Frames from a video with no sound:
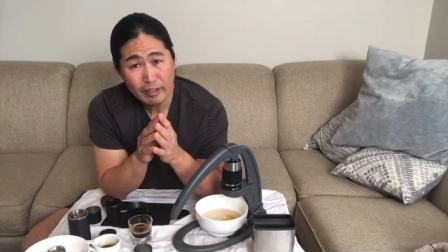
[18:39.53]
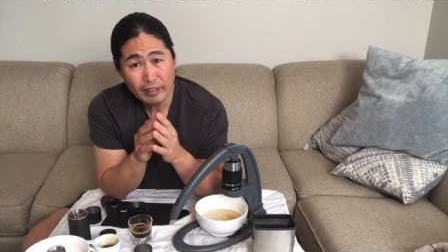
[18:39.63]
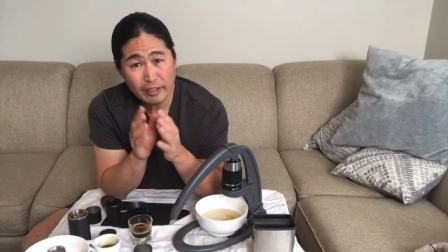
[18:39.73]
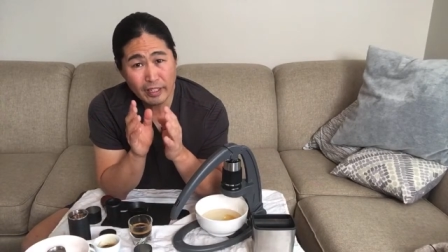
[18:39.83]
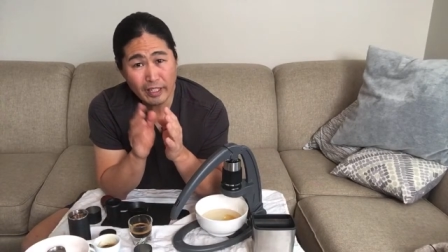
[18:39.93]

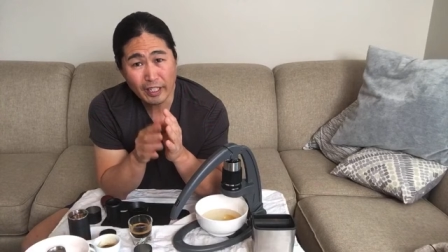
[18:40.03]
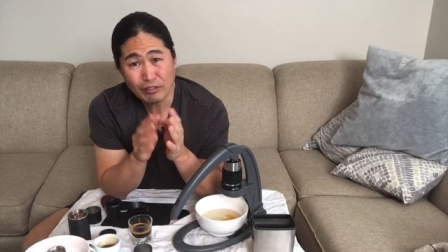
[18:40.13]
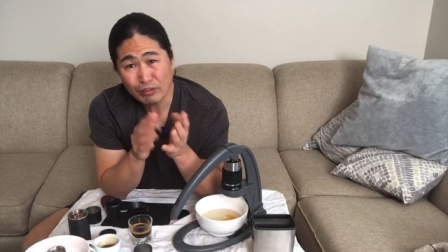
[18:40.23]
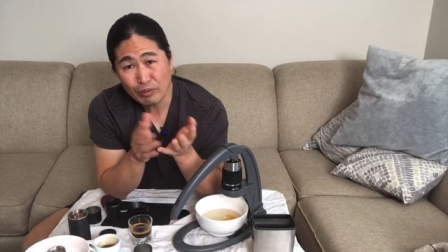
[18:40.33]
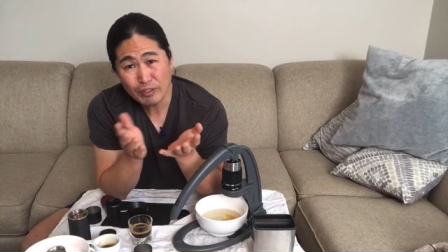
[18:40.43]
They're
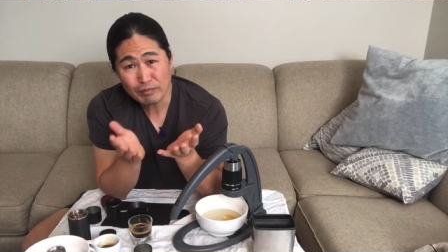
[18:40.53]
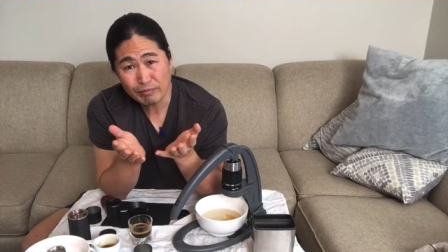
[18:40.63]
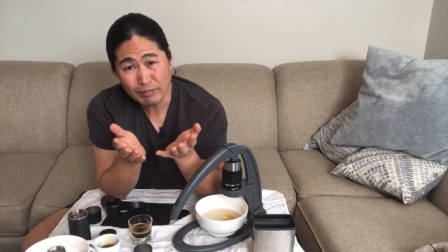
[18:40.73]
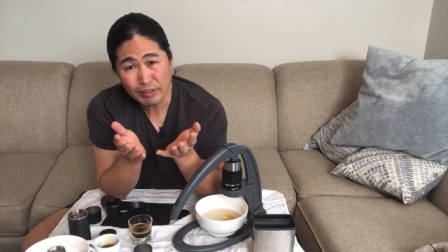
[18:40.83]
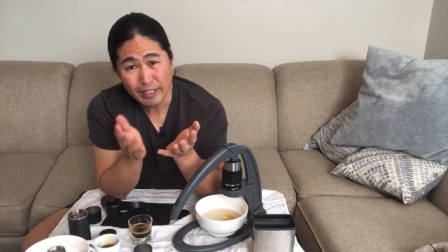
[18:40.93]
like two hundred
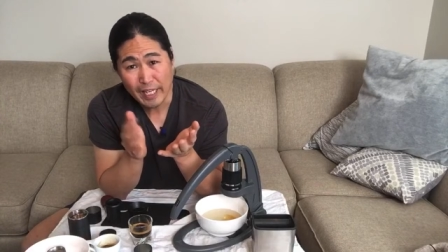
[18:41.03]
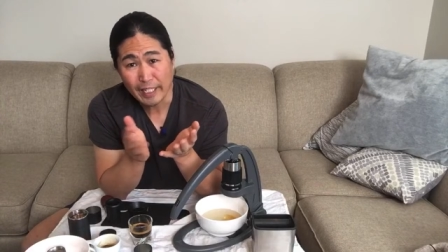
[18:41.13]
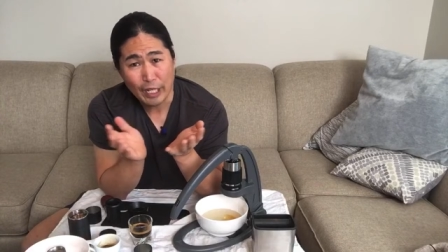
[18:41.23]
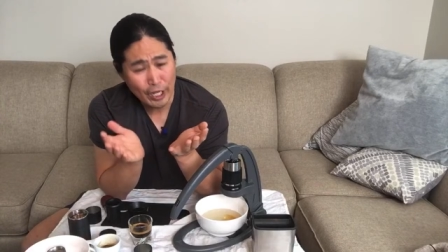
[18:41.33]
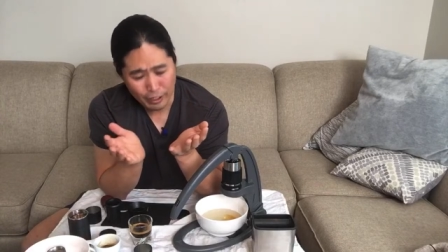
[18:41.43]
fifty
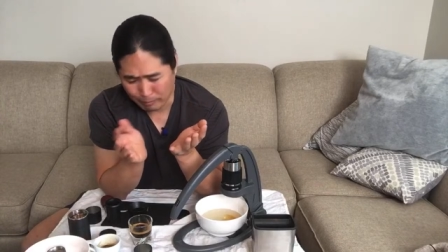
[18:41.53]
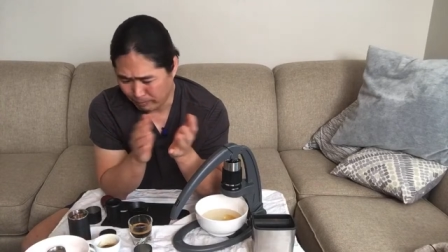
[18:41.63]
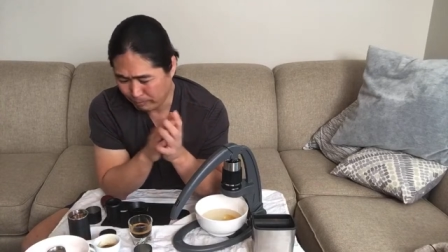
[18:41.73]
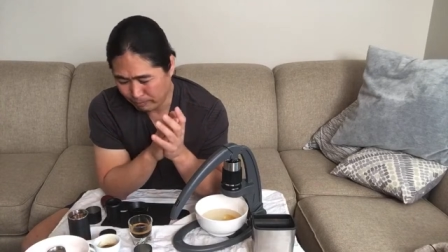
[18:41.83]
and up.